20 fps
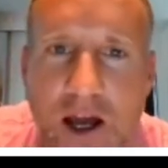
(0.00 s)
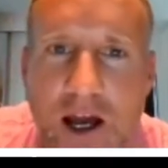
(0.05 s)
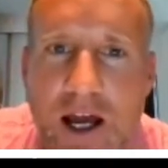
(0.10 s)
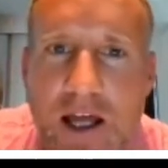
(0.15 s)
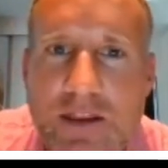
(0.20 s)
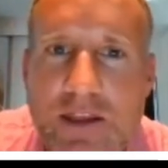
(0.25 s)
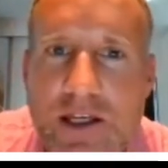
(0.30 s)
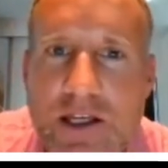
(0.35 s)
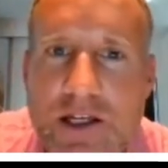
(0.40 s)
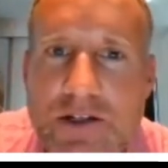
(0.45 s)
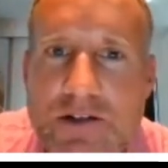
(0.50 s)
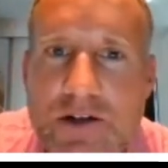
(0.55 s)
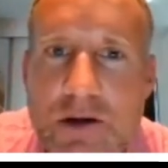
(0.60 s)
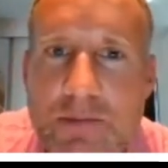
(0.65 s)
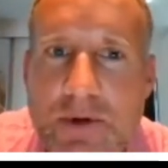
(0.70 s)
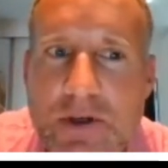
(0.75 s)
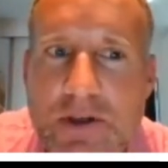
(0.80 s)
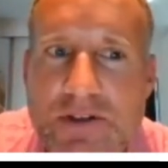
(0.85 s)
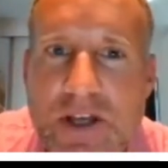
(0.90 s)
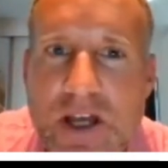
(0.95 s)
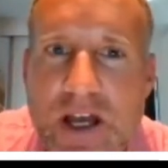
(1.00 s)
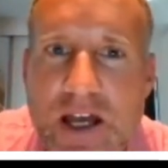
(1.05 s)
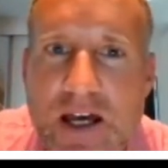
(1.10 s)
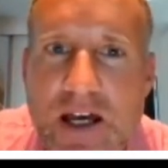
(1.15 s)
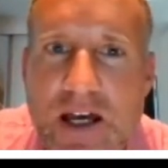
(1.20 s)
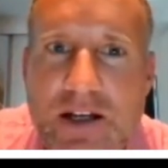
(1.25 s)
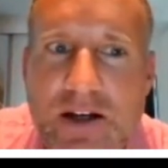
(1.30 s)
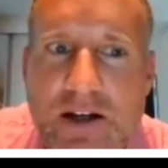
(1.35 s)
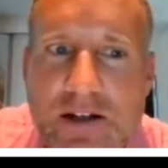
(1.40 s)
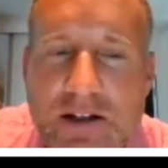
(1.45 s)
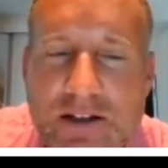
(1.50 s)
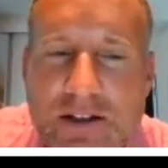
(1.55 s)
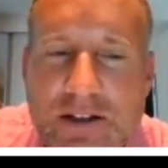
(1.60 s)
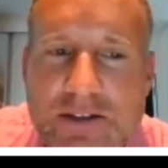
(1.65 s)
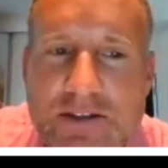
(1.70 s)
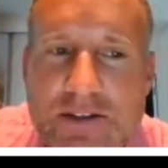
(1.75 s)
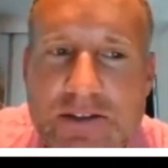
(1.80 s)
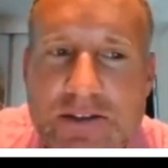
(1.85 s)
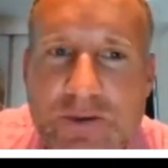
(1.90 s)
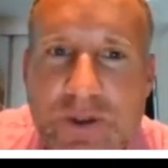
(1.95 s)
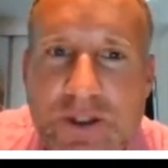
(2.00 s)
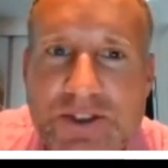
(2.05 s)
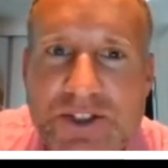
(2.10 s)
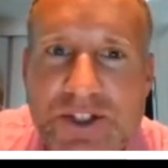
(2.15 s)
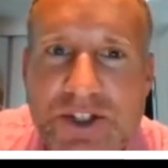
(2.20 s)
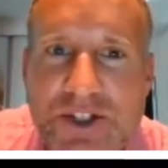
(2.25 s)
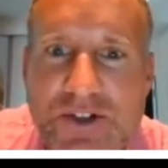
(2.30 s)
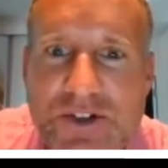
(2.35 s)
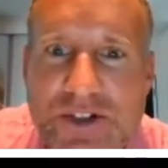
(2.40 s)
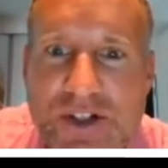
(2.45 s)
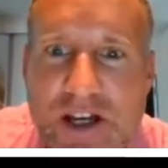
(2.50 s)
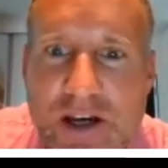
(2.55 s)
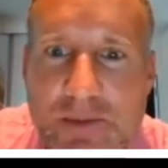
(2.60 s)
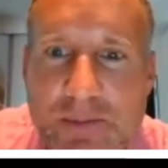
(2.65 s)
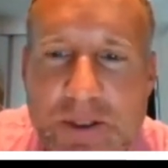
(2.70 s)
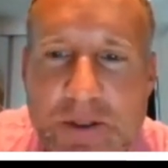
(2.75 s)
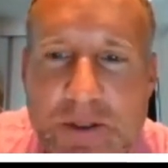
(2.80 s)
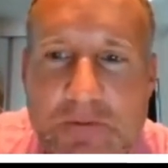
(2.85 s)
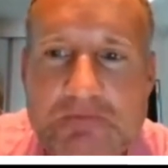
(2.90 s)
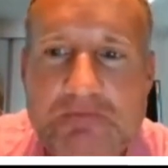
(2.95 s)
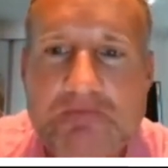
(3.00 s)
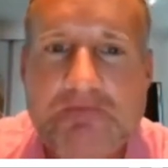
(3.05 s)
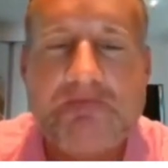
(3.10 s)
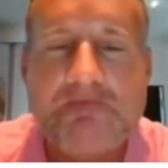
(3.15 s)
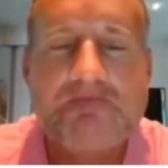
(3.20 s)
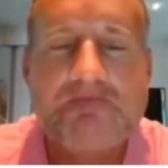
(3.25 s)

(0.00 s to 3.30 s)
I think trouble's ahead. What's going to happen?